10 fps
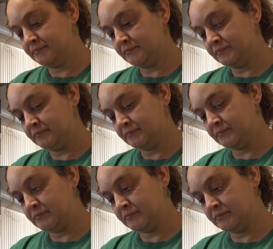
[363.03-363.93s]

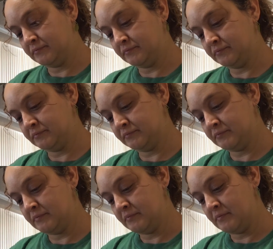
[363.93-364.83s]

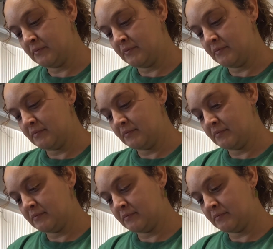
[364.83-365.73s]

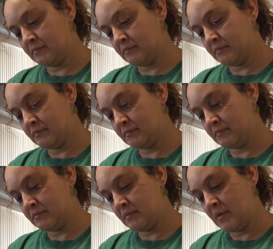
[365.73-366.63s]

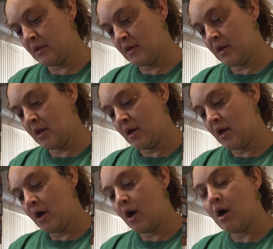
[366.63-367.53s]
(no one is talking)